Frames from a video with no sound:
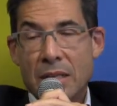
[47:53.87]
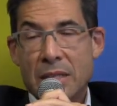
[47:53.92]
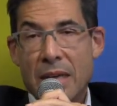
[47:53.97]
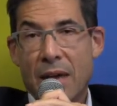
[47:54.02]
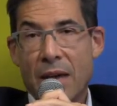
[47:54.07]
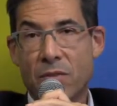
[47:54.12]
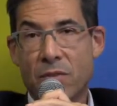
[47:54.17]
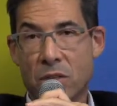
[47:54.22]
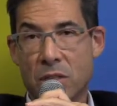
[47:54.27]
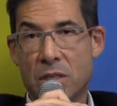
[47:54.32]
does
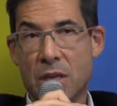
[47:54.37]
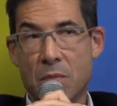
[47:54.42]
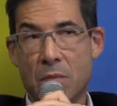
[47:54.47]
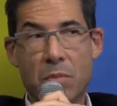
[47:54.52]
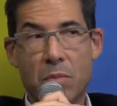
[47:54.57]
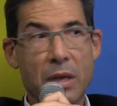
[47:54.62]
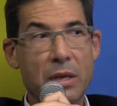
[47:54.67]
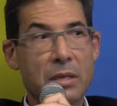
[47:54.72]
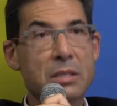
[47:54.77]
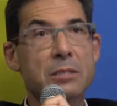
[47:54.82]
have to
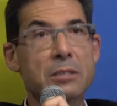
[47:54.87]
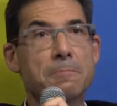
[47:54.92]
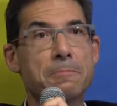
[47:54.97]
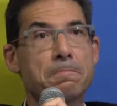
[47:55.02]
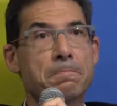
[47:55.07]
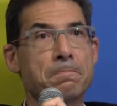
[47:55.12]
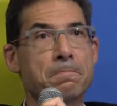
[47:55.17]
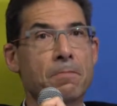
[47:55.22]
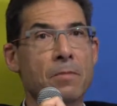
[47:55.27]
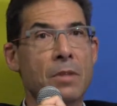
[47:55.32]
take place.
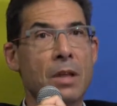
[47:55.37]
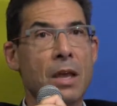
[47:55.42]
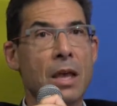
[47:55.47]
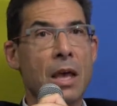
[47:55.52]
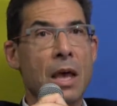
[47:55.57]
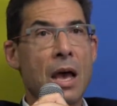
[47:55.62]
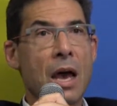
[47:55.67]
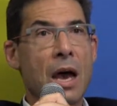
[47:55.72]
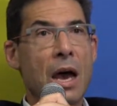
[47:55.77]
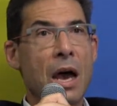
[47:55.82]

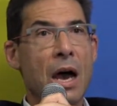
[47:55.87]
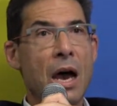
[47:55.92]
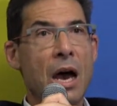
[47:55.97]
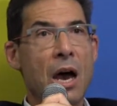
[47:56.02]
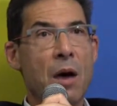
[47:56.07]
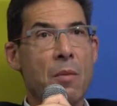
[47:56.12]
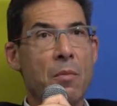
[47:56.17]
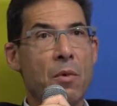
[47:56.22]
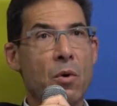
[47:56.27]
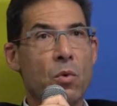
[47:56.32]

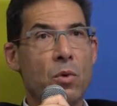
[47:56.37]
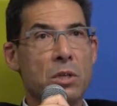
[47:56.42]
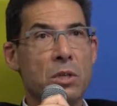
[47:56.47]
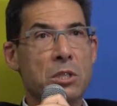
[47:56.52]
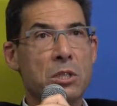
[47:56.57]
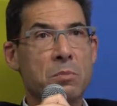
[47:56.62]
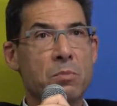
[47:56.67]
Will